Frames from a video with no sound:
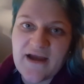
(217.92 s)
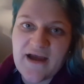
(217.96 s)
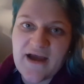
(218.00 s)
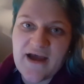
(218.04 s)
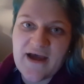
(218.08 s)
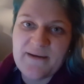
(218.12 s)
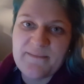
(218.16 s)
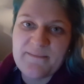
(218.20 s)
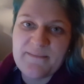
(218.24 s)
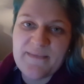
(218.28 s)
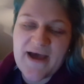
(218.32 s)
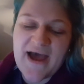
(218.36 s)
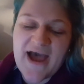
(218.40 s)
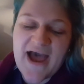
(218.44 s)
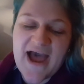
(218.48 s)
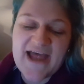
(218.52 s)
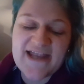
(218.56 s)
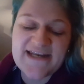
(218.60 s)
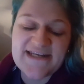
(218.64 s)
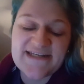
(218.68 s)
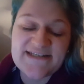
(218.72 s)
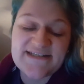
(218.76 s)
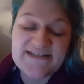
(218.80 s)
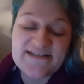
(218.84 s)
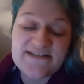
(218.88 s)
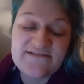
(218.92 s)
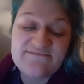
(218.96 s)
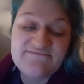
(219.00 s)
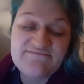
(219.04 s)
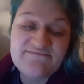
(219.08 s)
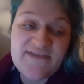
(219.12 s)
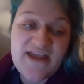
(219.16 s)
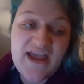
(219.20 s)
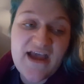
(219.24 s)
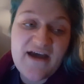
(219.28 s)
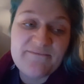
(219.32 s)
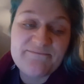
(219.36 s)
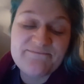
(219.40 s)
And
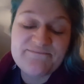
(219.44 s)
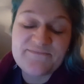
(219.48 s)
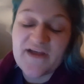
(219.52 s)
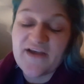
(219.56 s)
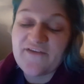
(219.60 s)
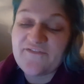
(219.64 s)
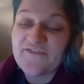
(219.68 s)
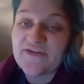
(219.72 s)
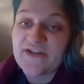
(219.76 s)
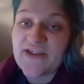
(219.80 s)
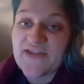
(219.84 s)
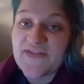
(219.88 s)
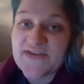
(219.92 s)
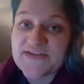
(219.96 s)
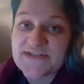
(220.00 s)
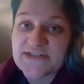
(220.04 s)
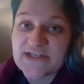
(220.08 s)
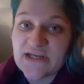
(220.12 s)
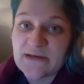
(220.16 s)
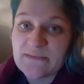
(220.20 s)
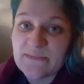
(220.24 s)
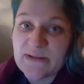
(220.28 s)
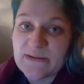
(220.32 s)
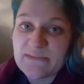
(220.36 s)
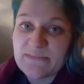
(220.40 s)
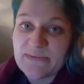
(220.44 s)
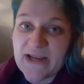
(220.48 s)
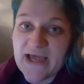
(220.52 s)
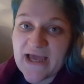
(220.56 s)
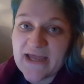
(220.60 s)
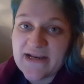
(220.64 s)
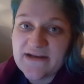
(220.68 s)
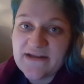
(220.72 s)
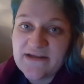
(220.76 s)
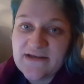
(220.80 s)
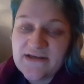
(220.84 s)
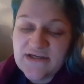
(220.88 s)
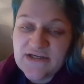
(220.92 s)
yeah, I feel like that's gonna be the
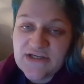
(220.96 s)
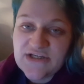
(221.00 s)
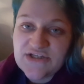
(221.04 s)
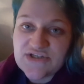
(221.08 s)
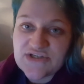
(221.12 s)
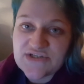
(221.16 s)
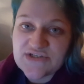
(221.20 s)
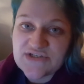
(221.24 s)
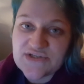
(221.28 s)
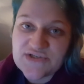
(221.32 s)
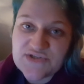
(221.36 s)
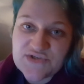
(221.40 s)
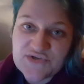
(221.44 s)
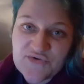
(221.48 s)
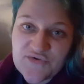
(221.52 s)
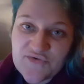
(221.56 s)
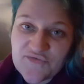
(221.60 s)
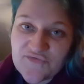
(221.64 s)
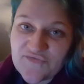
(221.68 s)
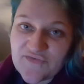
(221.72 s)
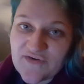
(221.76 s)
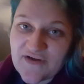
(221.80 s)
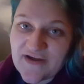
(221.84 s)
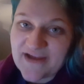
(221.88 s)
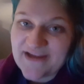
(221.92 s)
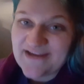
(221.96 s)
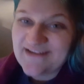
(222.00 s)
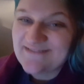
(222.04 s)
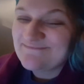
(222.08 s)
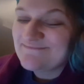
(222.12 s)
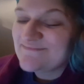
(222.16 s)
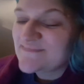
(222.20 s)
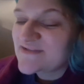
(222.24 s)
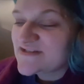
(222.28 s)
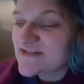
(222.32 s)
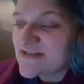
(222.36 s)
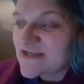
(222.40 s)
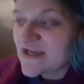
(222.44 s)
plan, just to sort of like
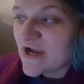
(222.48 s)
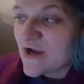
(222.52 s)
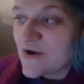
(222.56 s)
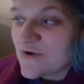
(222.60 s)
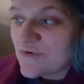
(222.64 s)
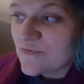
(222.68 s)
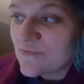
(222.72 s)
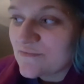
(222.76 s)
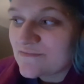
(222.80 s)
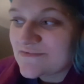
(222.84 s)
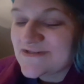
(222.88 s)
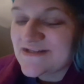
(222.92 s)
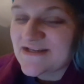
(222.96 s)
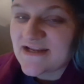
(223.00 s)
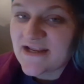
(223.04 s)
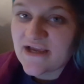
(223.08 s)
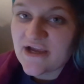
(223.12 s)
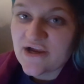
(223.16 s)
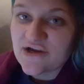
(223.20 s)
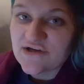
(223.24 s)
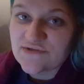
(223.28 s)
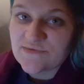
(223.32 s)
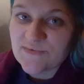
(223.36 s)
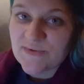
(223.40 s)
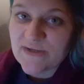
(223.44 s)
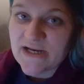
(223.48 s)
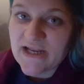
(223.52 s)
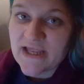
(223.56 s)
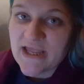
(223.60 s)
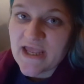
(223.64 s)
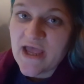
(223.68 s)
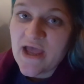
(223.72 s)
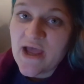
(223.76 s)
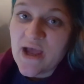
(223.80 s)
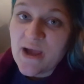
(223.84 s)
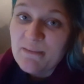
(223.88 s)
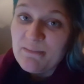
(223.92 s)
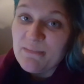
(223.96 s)
see how today goes really.
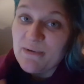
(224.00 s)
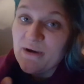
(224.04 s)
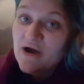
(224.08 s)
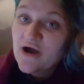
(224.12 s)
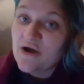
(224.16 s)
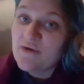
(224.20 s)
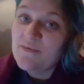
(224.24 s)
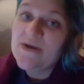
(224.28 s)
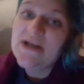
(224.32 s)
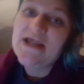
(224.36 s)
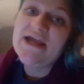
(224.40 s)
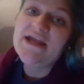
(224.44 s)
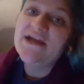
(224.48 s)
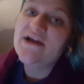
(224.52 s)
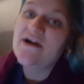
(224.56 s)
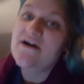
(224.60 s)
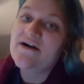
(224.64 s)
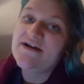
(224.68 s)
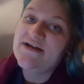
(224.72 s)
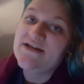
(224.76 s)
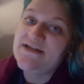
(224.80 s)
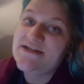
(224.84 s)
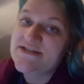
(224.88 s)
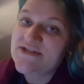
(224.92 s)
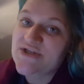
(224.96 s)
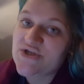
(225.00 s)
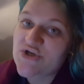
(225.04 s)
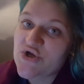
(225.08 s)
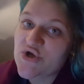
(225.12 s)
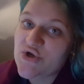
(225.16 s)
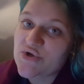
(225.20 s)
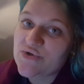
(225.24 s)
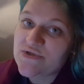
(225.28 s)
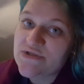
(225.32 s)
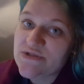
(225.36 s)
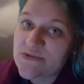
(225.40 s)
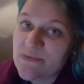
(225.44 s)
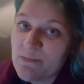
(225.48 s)
But I will let you guys
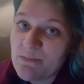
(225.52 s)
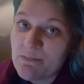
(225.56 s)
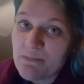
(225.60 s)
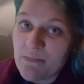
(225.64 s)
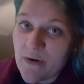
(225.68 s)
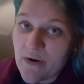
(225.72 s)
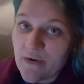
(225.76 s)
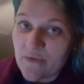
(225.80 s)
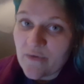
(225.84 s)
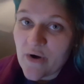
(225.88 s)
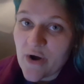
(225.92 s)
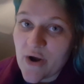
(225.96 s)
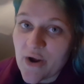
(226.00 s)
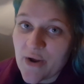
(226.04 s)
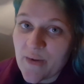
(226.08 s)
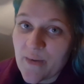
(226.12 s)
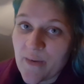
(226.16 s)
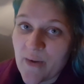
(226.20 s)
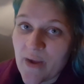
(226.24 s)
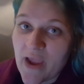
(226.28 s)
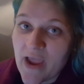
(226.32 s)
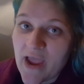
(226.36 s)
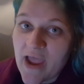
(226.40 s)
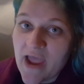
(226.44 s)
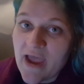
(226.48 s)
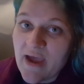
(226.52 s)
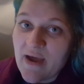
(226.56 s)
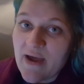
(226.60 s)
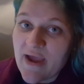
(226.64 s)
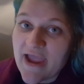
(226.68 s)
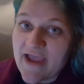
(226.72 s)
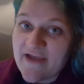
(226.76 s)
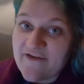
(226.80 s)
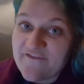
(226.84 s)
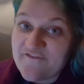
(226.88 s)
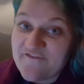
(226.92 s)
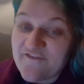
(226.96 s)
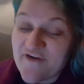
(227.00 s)
know tomorrow
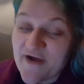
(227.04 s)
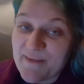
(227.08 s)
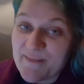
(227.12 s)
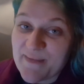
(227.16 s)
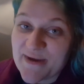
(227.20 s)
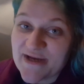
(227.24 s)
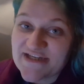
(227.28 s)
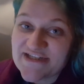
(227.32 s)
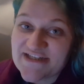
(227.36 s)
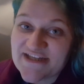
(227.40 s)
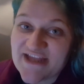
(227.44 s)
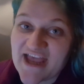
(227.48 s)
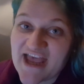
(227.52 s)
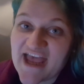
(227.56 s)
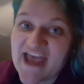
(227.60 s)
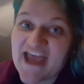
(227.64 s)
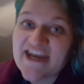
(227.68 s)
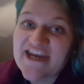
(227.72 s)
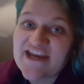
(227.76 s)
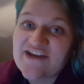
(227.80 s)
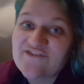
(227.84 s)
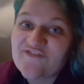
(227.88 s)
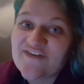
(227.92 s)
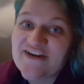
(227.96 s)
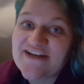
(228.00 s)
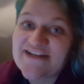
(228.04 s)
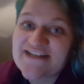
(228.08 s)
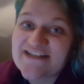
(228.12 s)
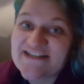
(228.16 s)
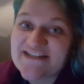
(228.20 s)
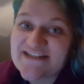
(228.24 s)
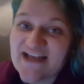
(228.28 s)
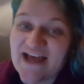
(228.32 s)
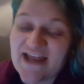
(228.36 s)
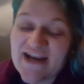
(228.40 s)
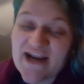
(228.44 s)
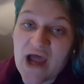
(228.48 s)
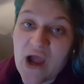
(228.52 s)
if I manage to get any
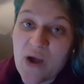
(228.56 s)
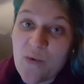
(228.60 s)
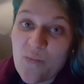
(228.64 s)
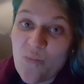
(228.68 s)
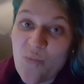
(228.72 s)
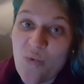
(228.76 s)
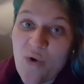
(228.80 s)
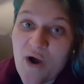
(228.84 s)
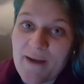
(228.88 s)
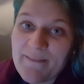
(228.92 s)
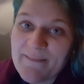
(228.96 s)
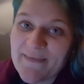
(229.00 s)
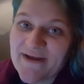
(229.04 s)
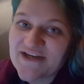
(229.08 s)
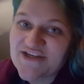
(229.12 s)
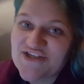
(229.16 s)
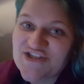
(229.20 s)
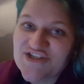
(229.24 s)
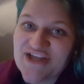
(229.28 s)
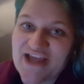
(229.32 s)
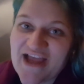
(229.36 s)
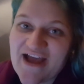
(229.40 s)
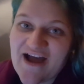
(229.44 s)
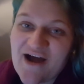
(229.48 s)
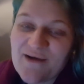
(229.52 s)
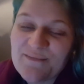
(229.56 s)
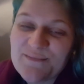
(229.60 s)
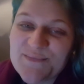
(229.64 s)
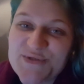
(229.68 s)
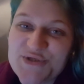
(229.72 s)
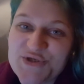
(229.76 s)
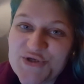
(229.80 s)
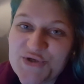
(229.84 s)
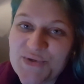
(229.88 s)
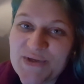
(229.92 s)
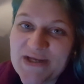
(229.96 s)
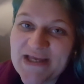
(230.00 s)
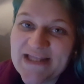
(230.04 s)
reading done and what I manage to get up
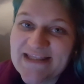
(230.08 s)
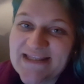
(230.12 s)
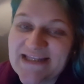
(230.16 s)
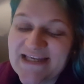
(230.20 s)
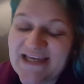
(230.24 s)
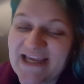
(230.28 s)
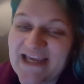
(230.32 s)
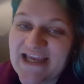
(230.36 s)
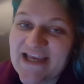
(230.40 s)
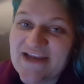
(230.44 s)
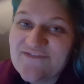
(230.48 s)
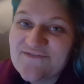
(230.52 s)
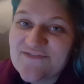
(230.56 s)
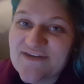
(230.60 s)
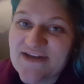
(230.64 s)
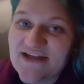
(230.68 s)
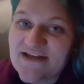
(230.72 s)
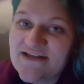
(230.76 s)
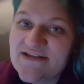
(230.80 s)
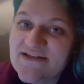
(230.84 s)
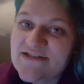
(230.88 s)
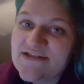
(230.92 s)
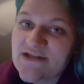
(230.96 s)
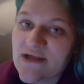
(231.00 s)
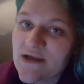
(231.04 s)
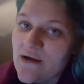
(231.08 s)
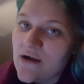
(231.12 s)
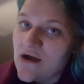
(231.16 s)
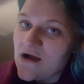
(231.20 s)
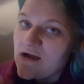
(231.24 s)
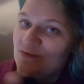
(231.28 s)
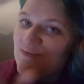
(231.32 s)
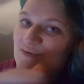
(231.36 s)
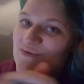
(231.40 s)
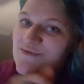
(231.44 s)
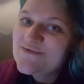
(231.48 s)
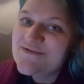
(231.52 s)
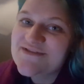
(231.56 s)
to in the evening, so
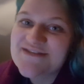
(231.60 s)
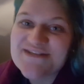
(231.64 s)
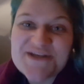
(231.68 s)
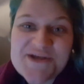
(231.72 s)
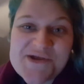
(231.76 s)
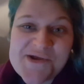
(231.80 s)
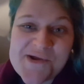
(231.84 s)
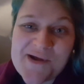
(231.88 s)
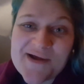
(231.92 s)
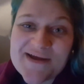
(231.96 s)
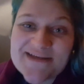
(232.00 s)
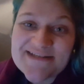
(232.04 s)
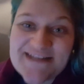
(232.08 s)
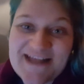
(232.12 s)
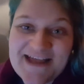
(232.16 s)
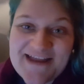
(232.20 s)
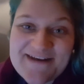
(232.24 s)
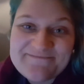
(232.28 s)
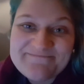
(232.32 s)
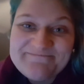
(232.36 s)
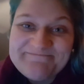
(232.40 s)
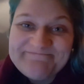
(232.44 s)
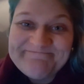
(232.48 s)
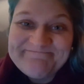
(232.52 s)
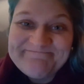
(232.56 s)
I will see you guys then.